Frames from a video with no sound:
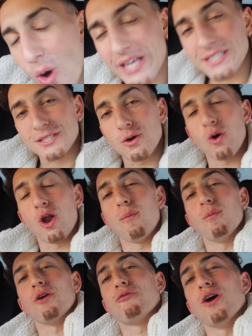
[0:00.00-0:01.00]
What's going
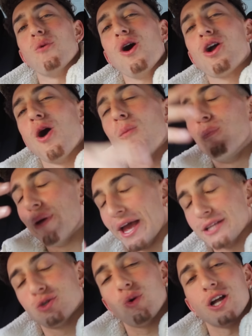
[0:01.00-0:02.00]
on, Murph fan? Welcome
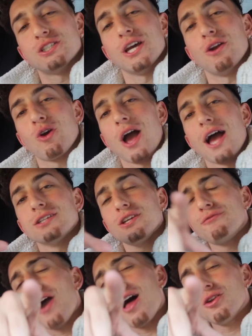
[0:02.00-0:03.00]
back to our channel, guys.
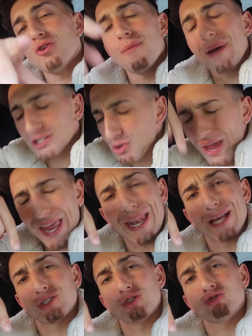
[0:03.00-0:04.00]
If y'all are new, make sure you hit
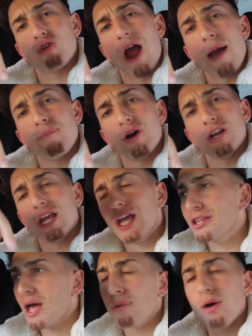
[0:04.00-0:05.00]
that subscribe button,
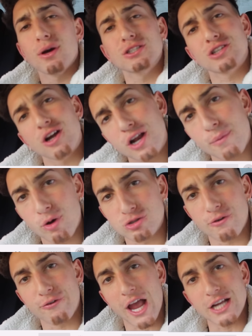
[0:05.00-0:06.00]
hit that bell button, turn on
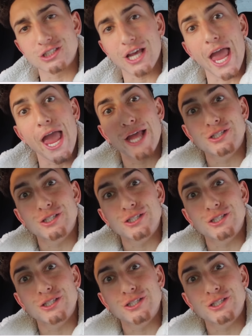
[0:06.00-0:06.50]
post notifications,